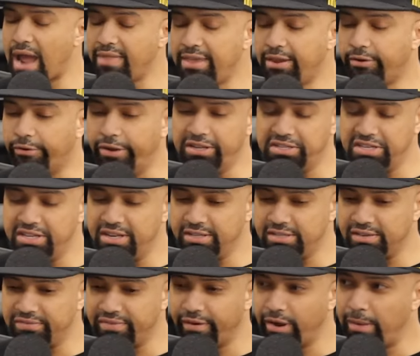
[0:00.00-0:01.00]
I think creatine
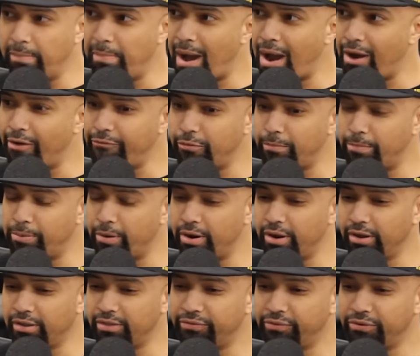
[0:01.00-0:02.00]
is a very powerful
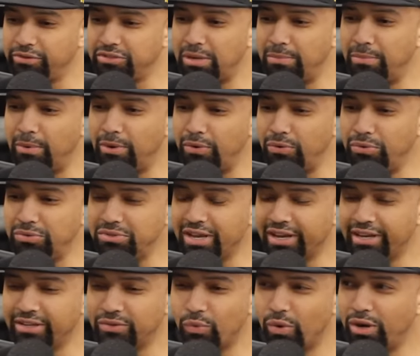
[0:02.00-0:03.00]
product for someone who's
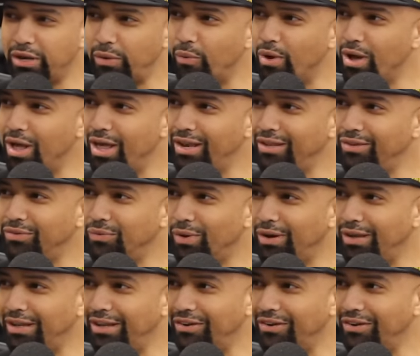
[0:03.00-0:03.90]
like 21, 20